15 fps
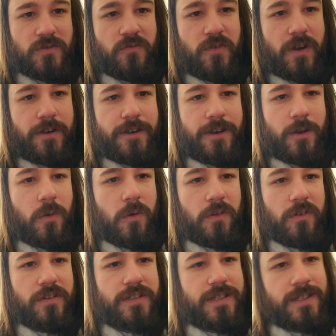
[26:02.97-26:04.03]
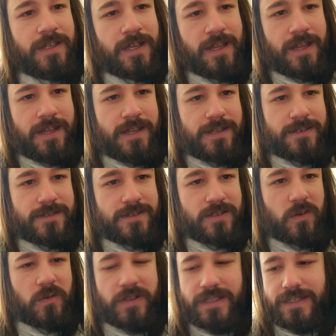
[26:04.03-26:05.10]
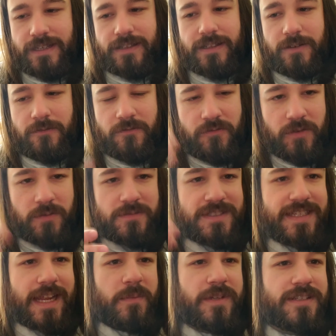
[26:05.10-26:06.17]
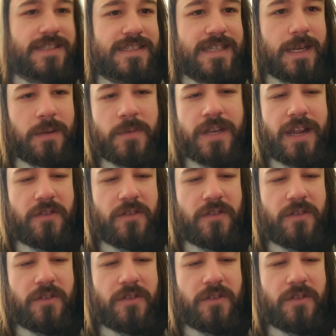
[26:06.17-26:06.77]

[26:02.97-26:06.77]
varying quality in the storytelling from segment to segment.